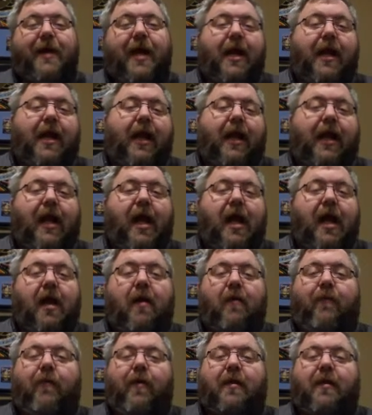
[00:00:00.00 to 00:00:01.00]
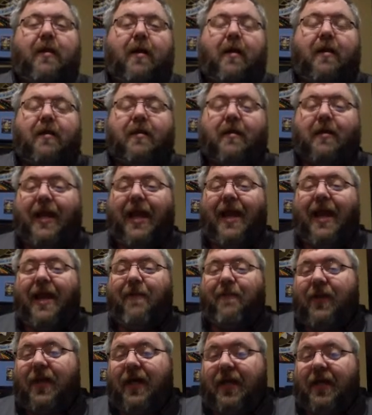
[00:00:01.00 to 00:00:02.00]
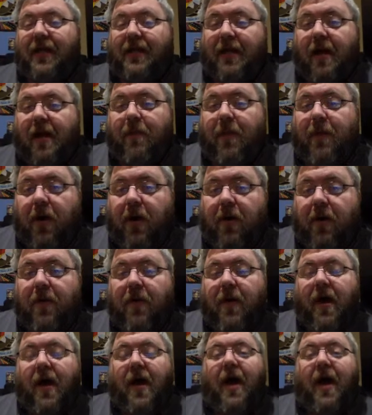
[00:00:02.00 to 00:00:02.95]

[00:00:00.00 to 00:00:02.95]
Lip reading: back again with another gameplay demo.